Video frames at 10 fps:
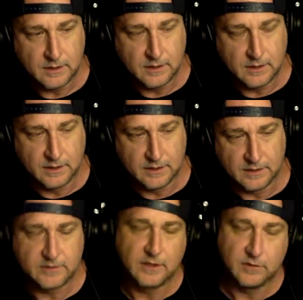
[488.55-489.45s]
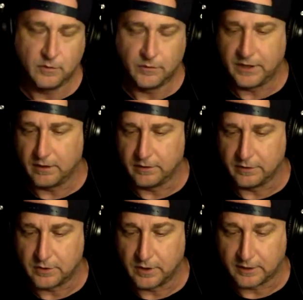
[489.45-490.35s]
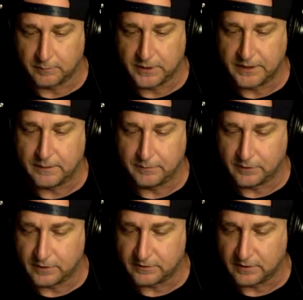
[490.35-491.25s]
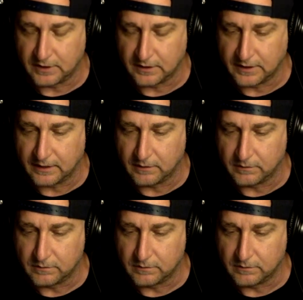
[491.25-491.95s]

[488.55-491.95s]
And I said, he's over here in the truck because my dad was already sitting down.